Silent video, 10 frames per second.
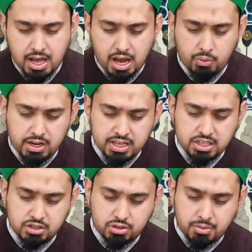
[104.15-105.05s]
I will
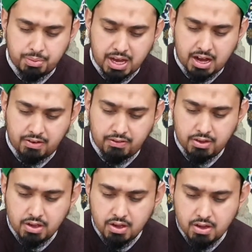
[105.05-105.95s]
listen to the bayan
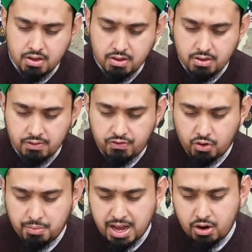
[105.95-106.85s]

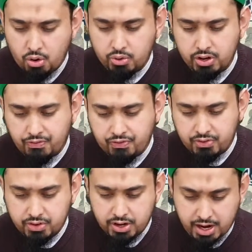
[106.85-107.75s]
for my own
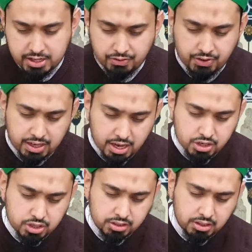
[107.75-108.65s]

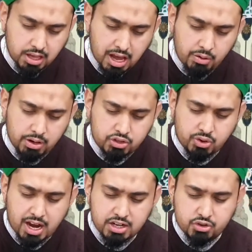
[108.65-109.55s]
rectification. I will
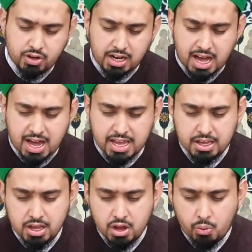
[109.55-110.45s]
try to rely
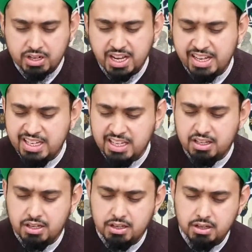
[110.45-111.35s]
what I
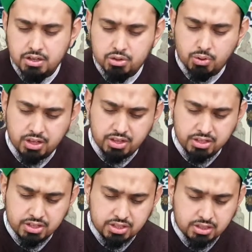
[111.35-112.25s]
hear to
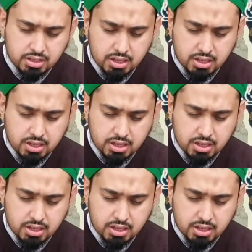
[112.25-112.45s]
others.